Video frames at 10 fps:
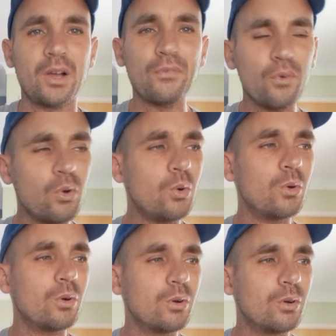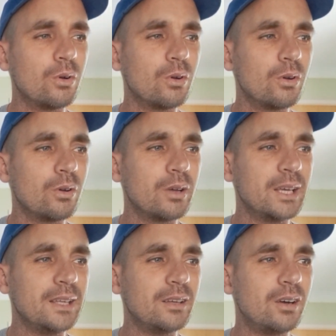I thought
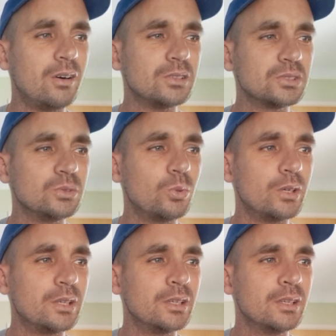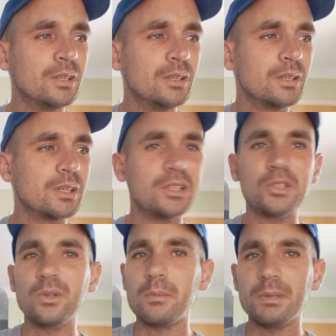Arsenal were going to
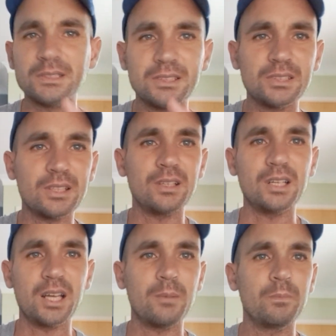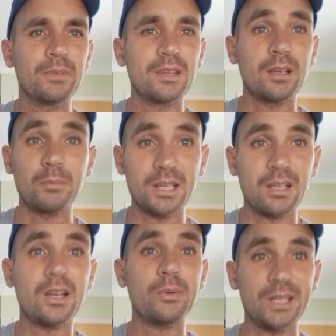do their business early. I mean,
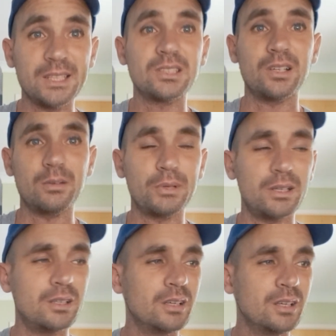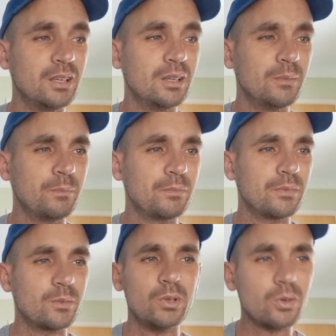I know it is, uh, but
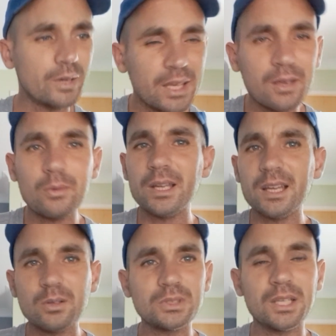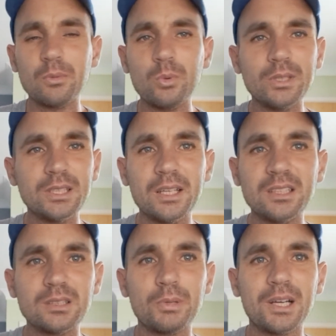we're not hearing or see. All we're seeing
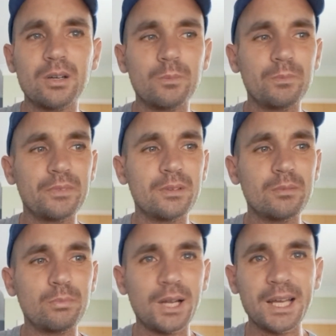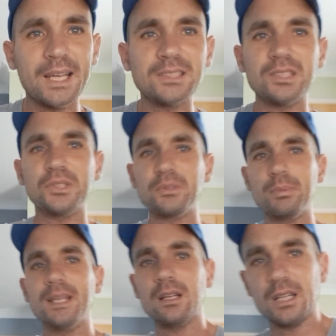is about players that should
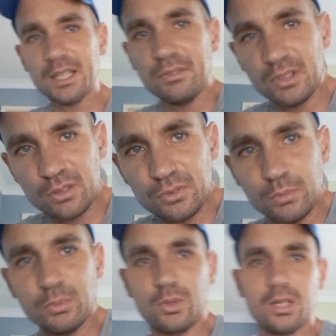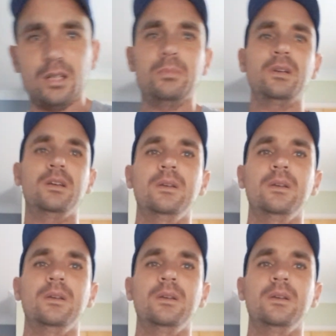be leading the football club.